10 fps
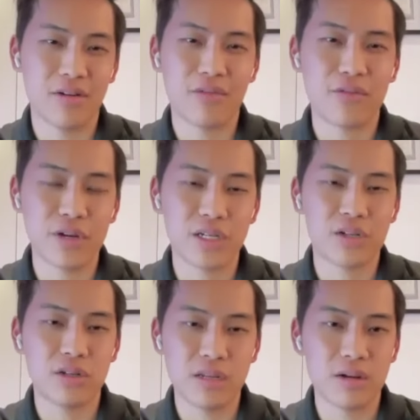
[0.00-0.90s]
a
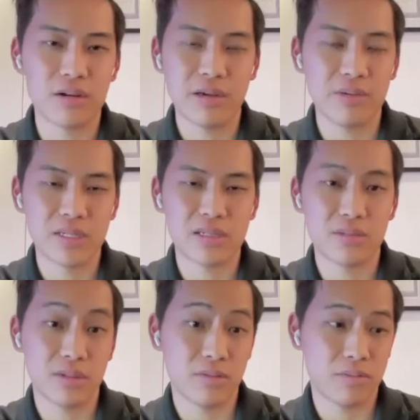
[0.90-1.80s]
free, it
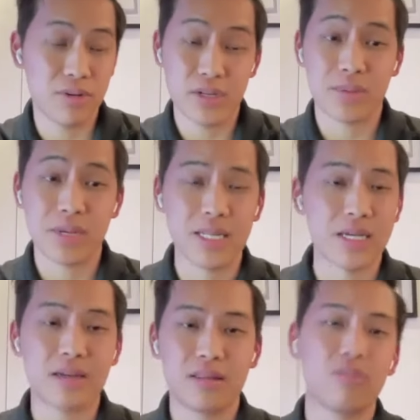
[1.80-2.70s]
was pretty expensive.
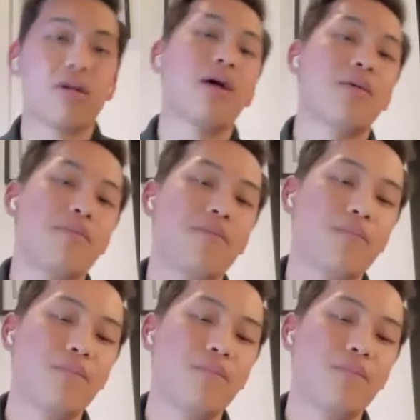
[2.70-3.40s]
Like I